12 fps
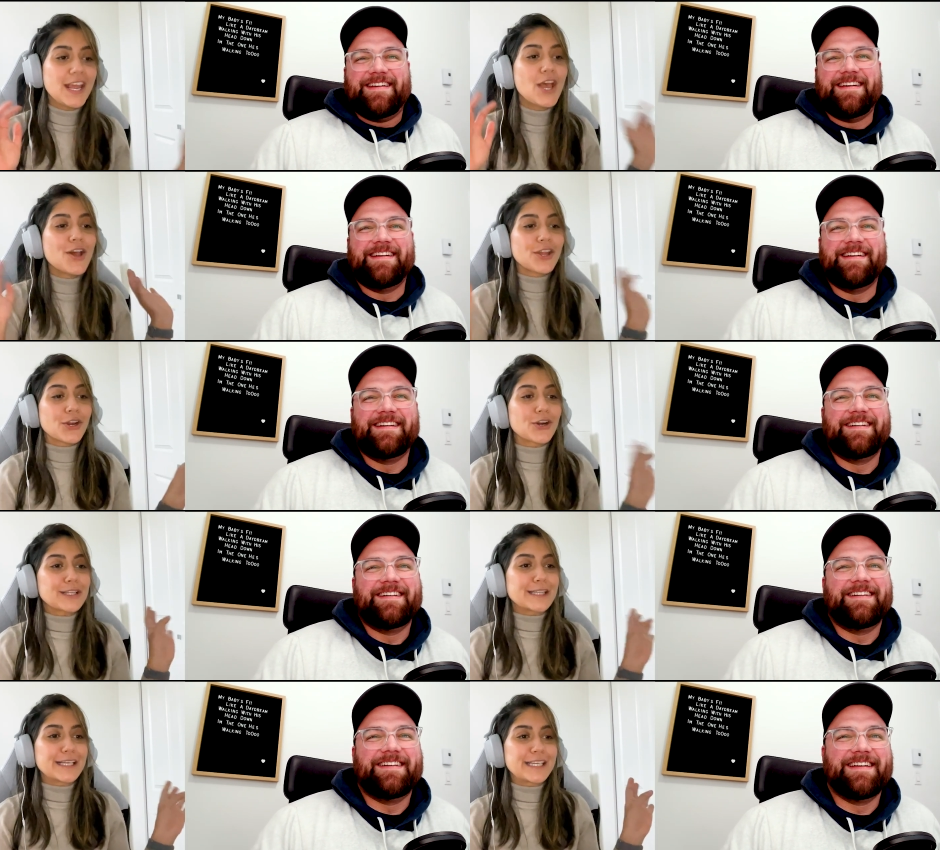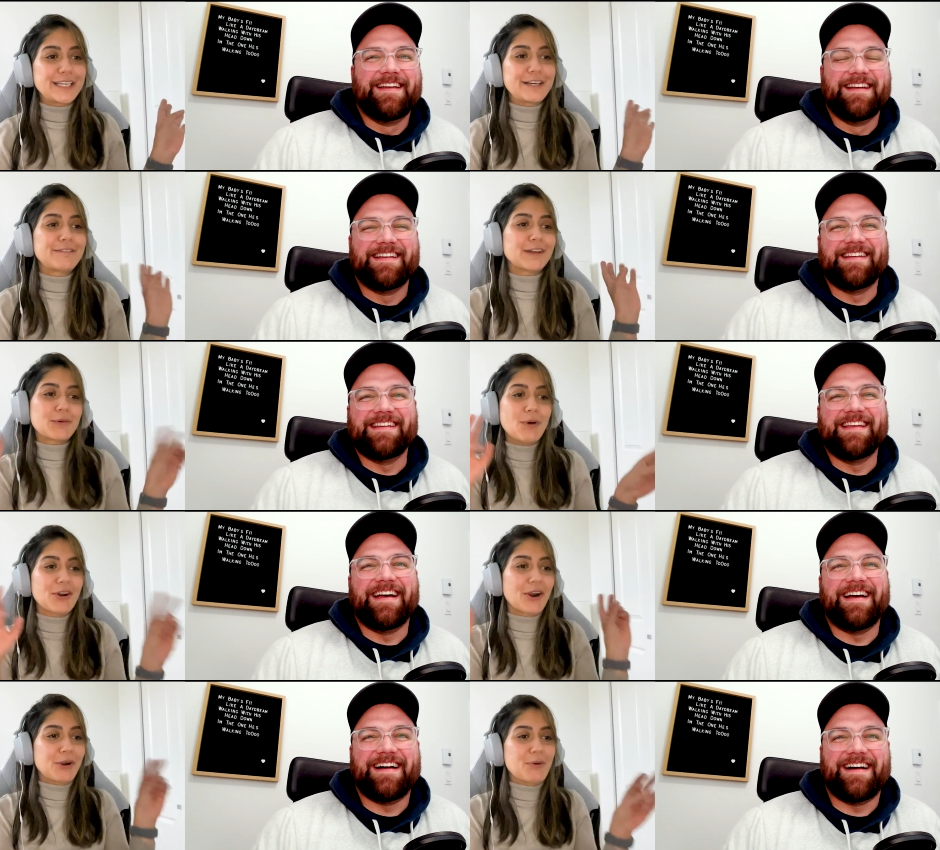Speaker 1: you're thinking of the quote
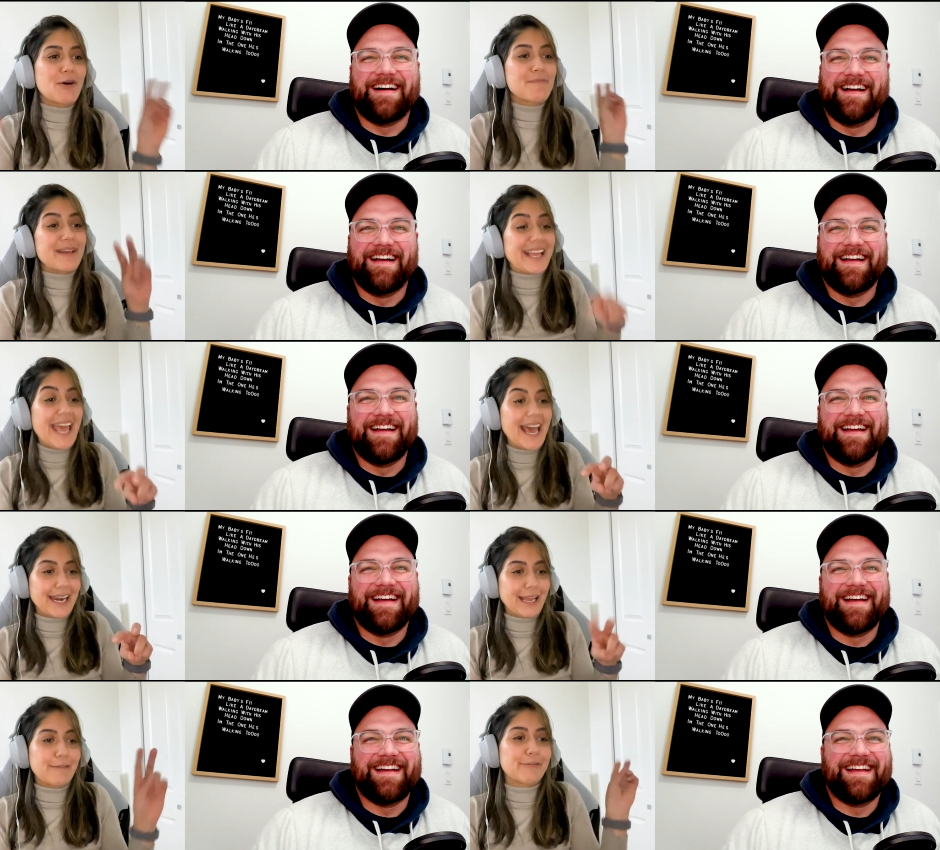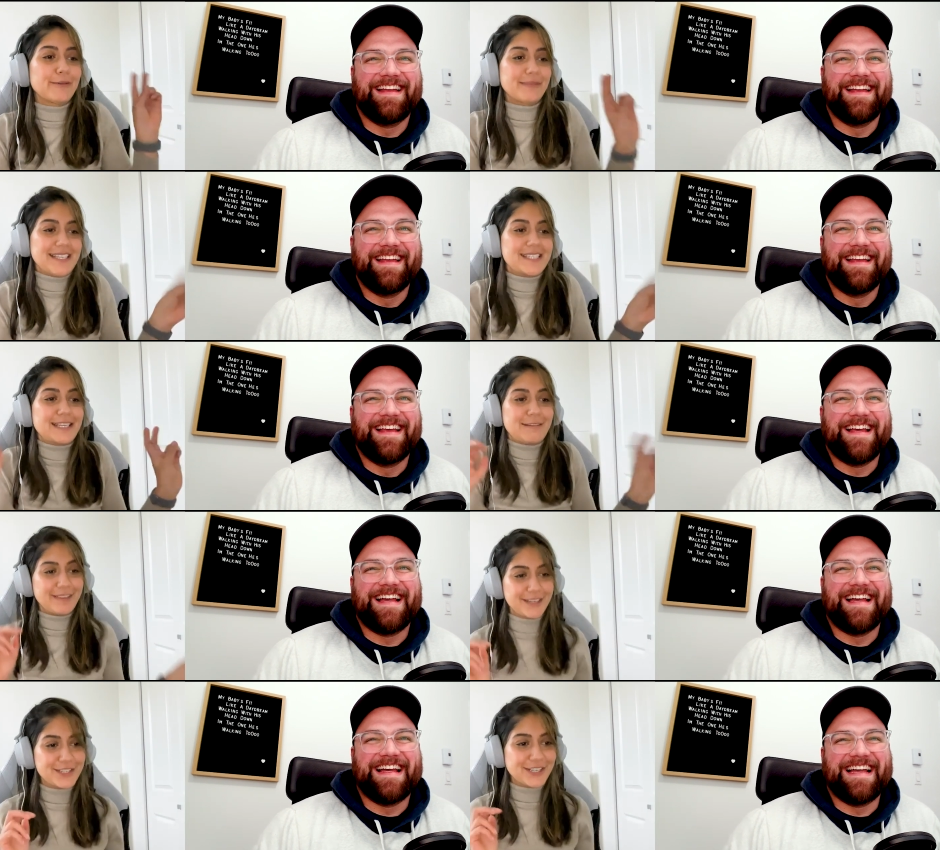unquote mechanic from these tv
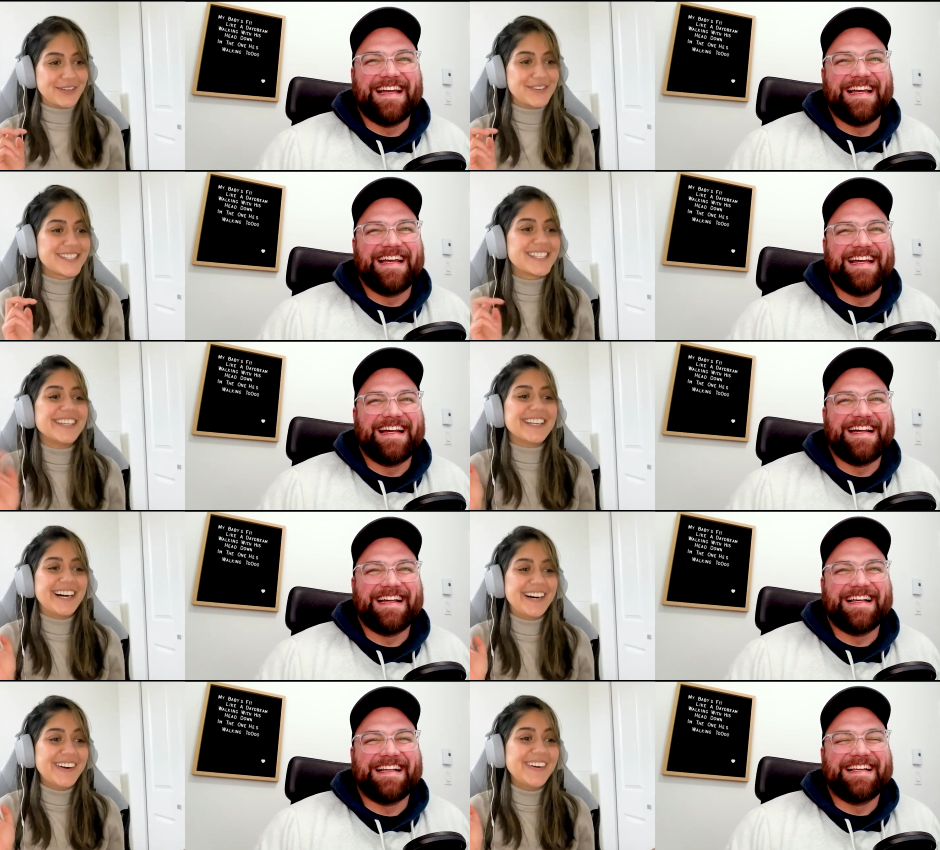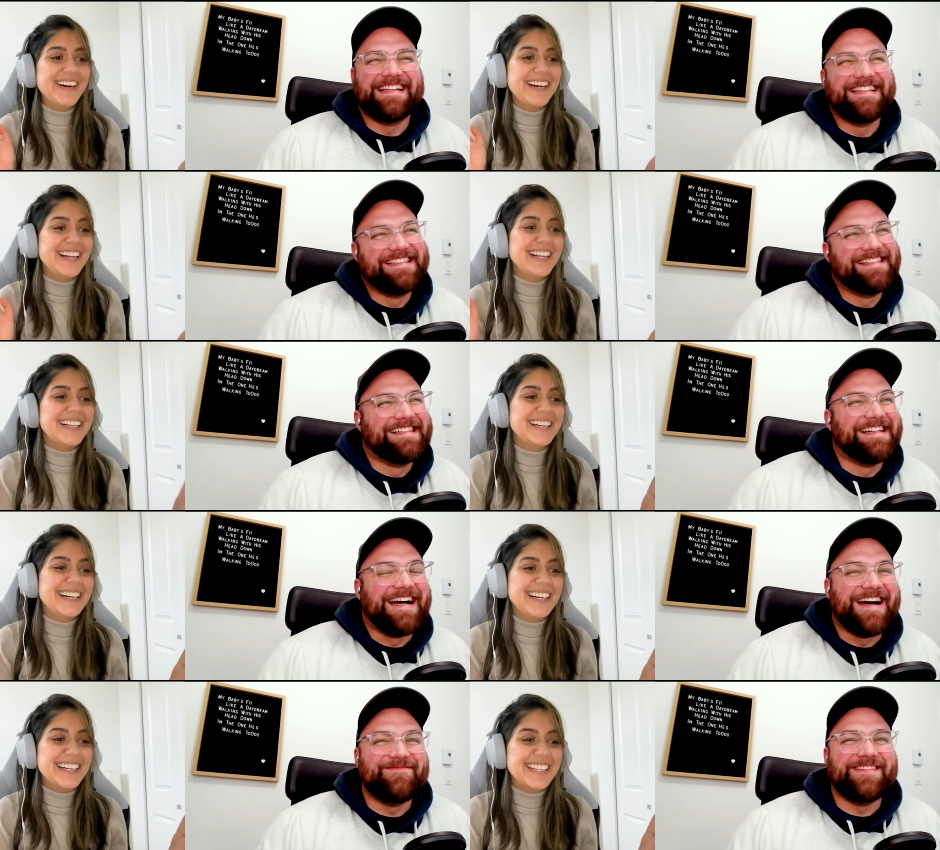shows you know
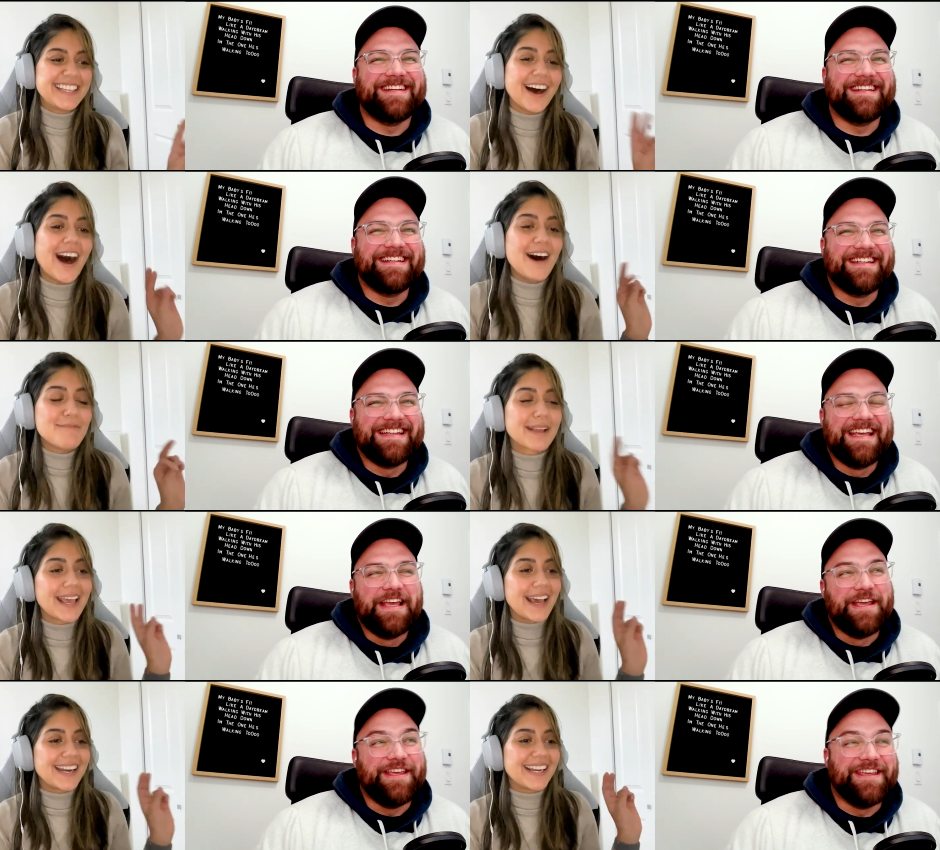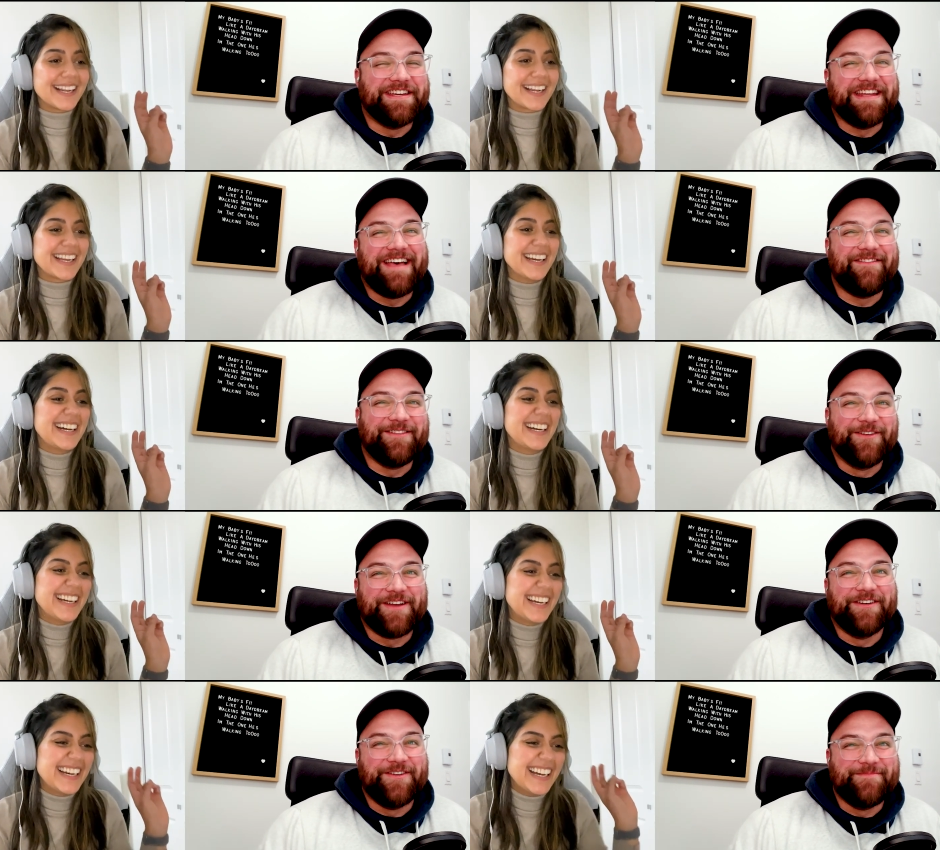the I hot mean, mechanic
Speaker 2: you can have a
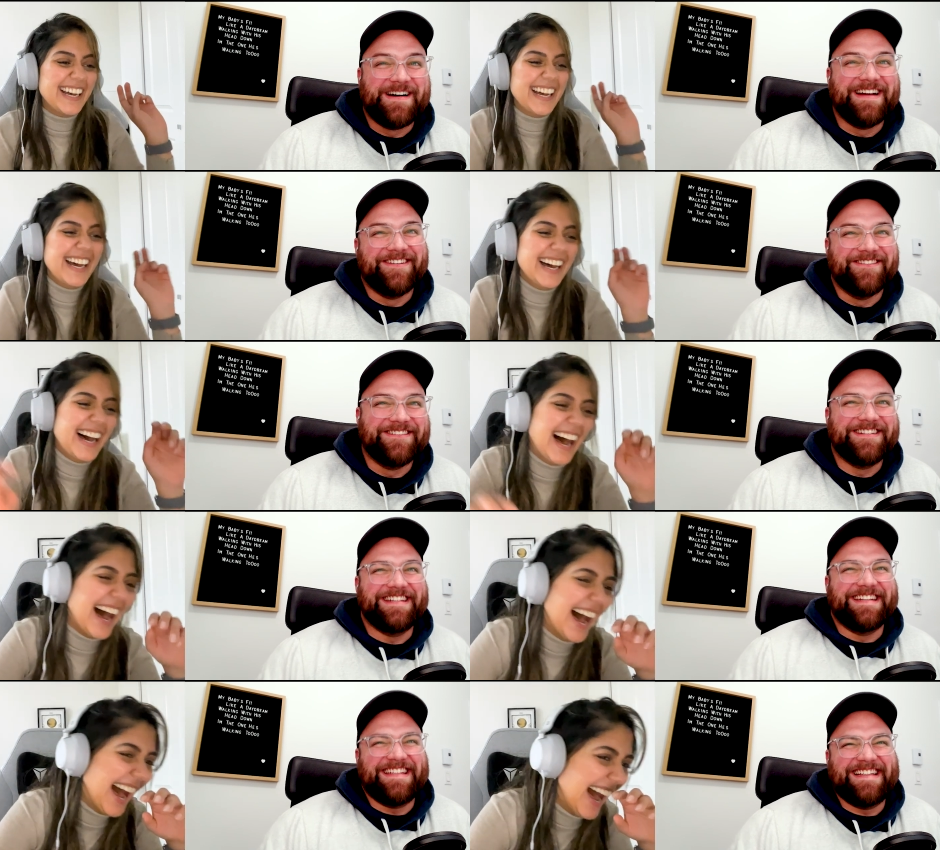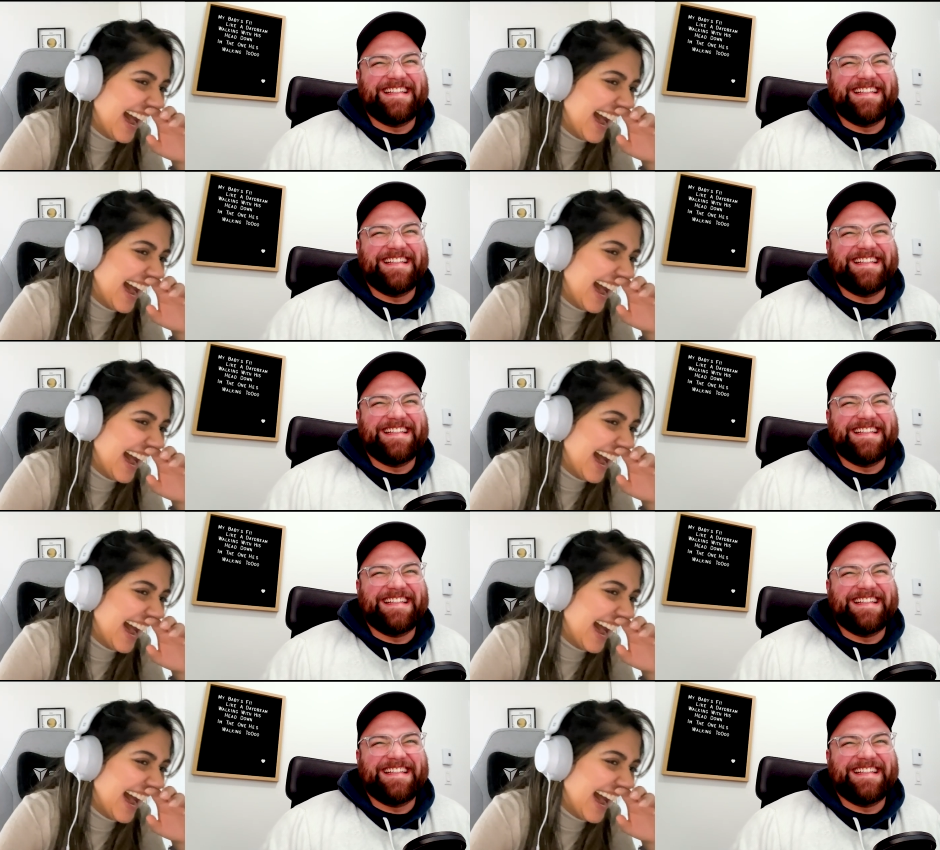look under my hood